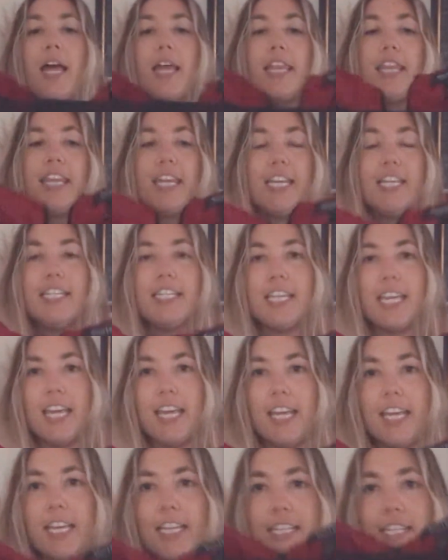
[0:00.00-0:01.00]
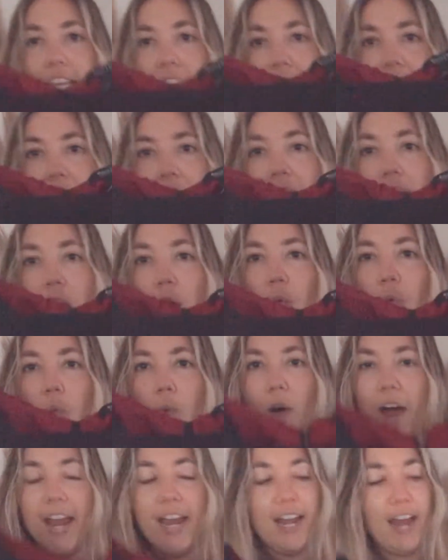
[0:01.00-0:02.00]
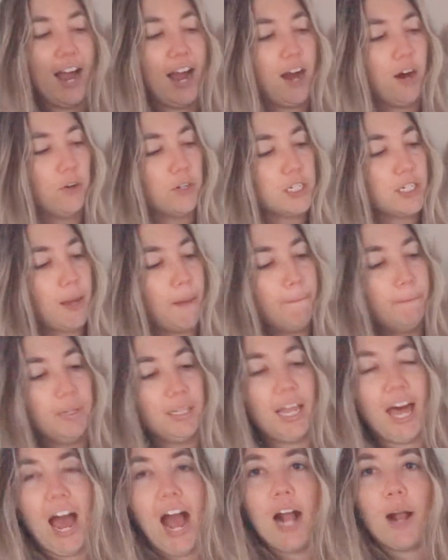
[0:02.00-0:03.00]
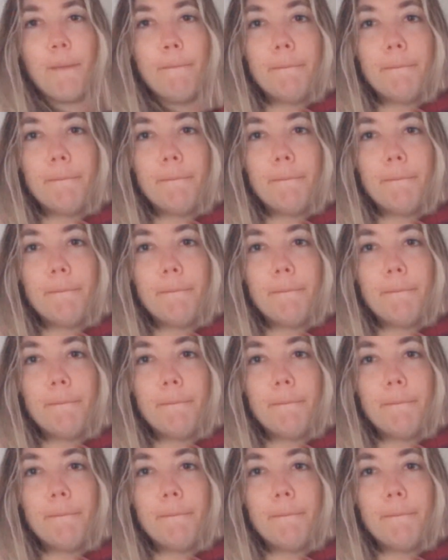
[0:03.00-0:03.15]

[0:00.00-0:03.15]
This is a White House black